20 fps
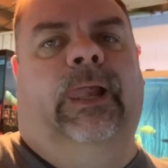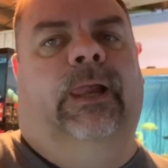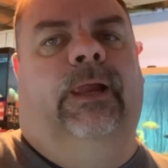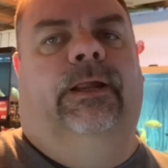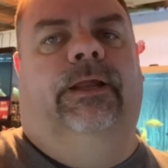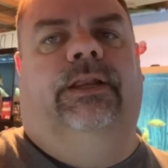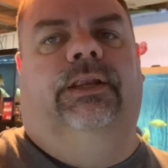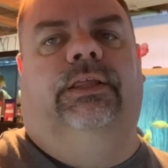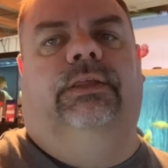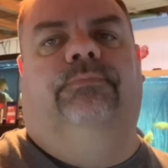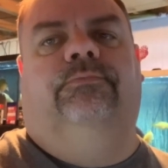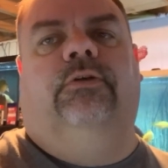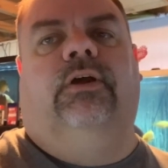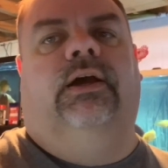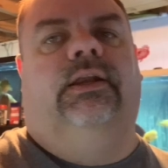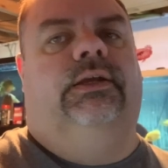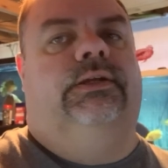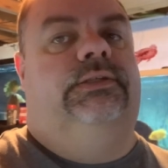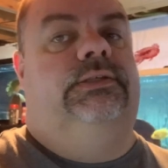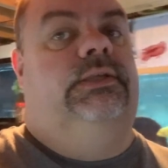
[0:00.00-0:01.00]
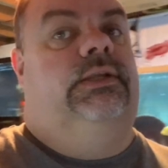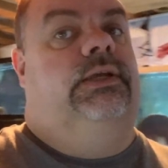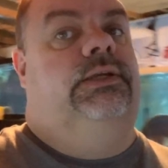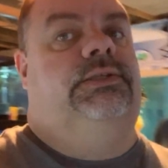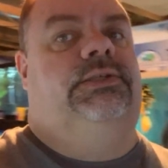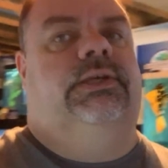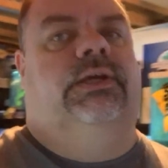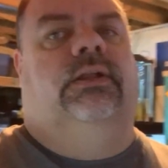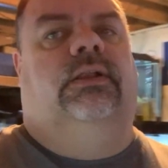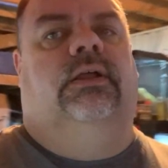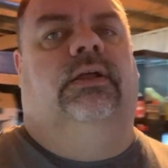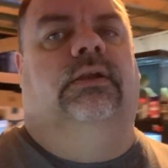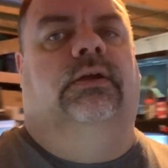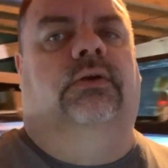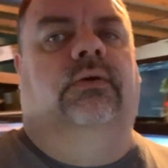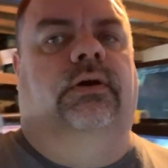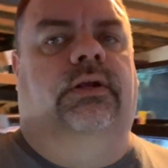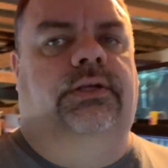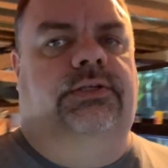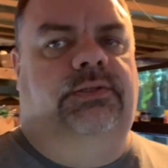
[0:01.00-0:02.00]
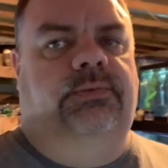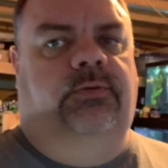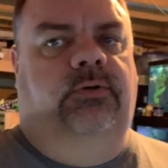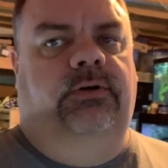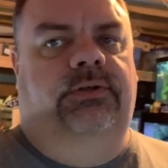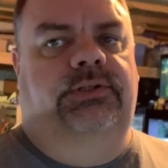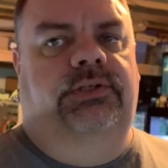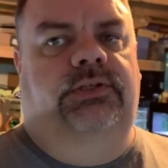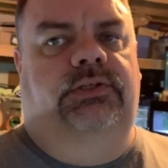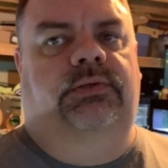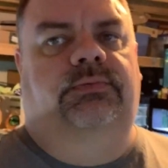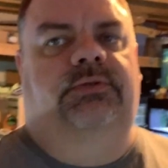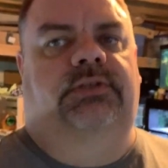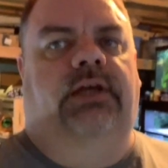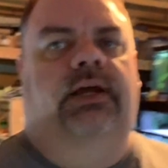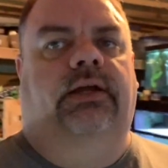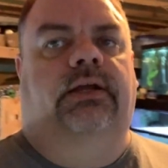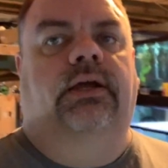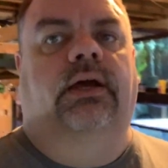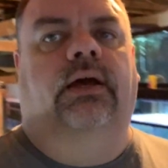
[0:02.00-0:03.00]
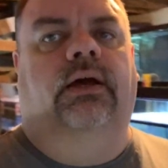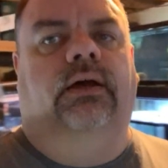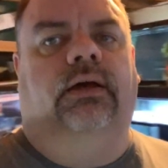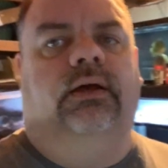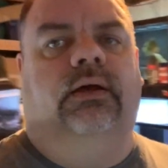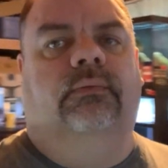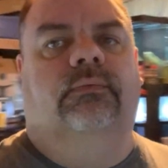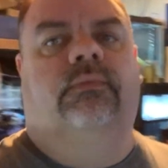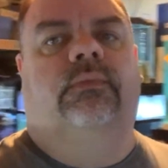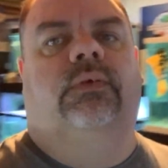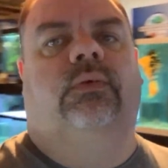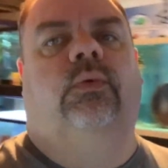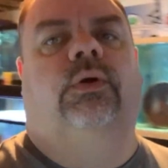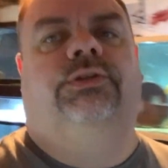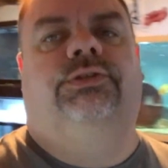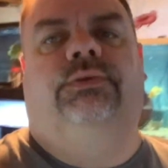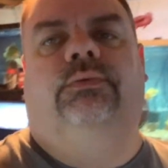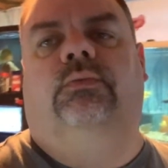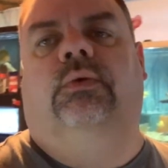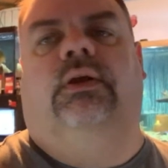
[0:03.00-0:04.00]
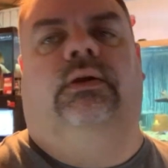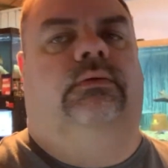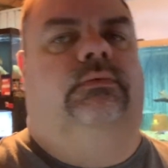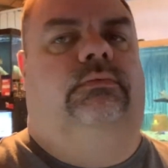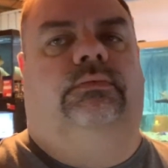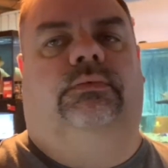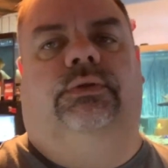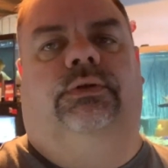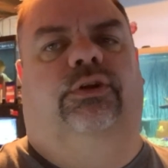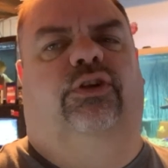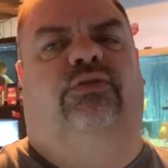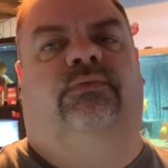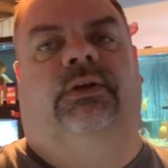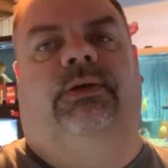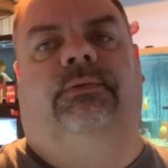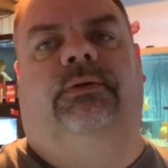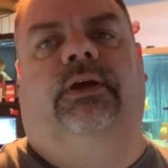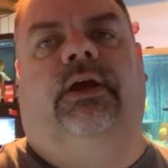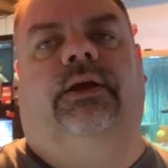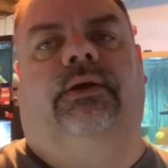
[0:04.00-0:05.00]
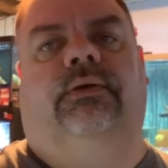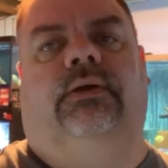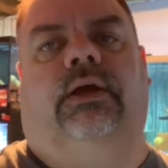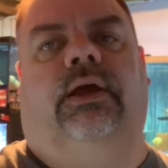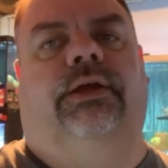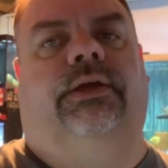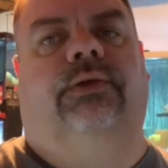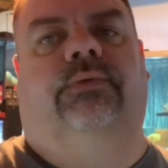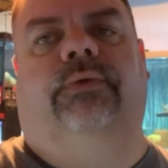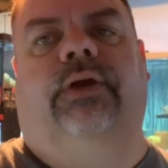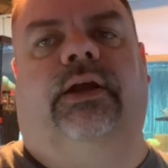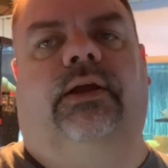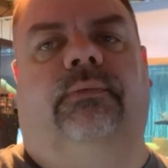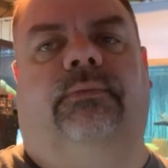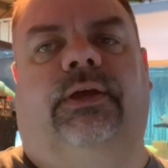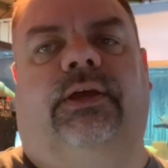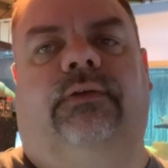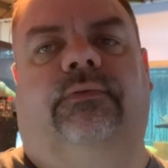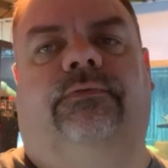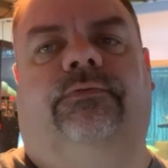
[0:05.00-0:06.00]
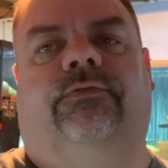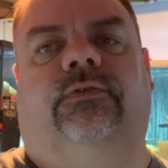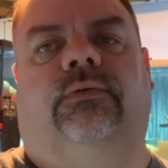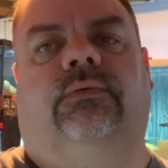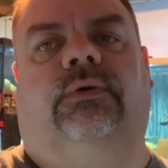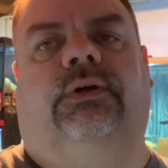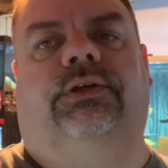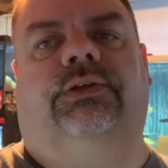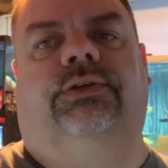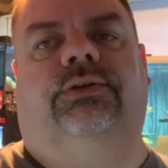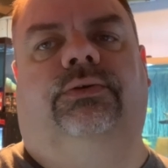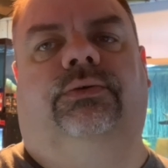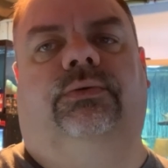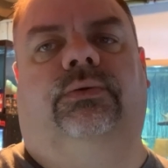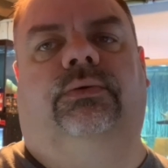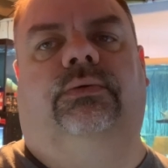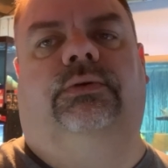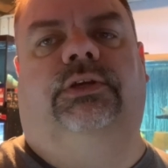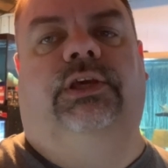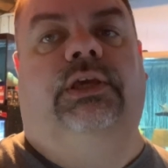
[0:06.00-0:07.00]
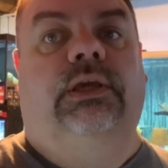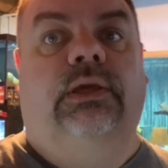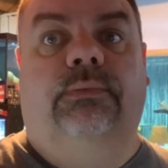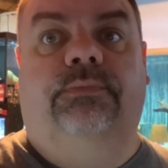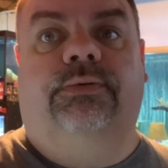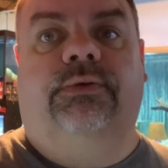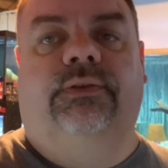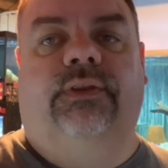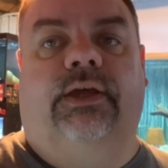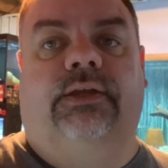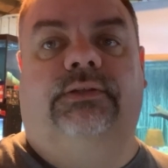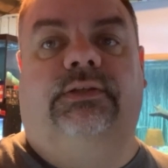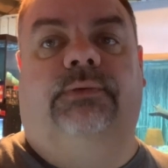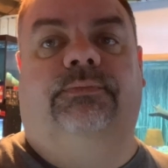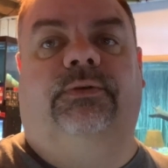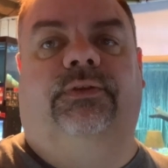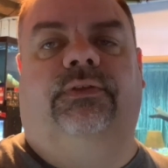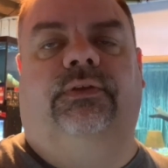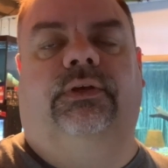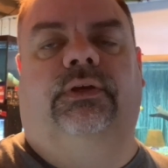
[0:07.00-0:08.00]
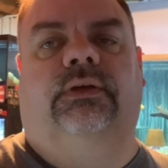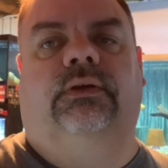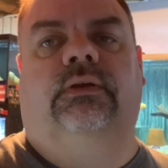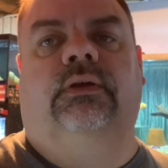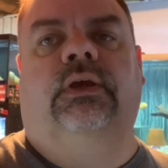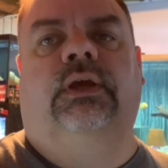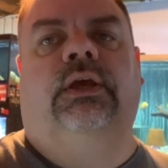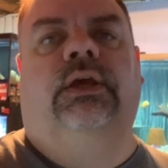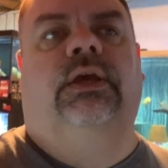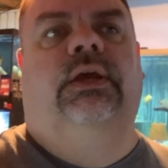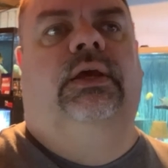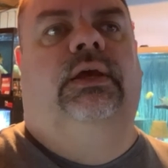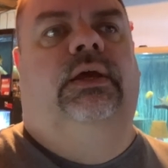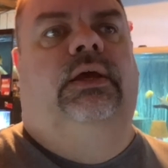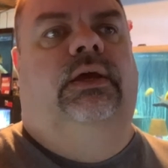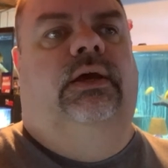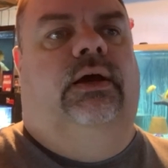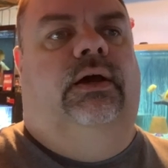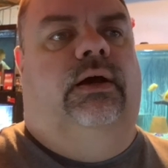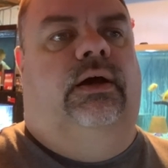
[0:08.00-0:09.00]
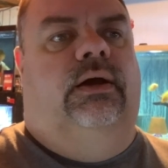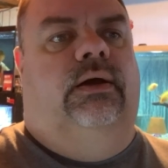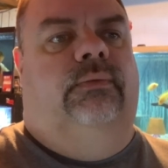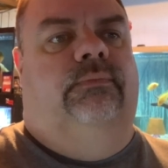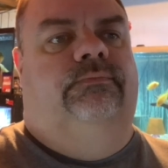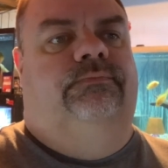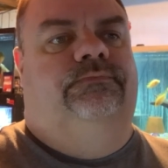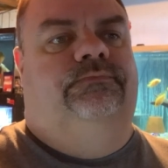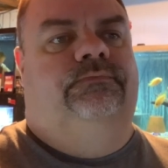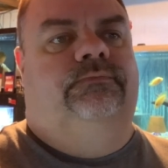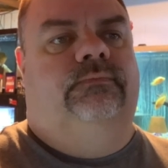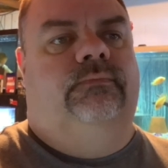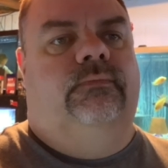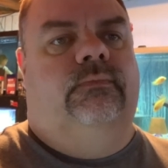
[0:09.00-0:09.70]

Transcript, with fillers: any products that I sell on aquaticsupportsystems.com, which what, you know, maybe I, I could recommend for what you keep, that type of thing. Um,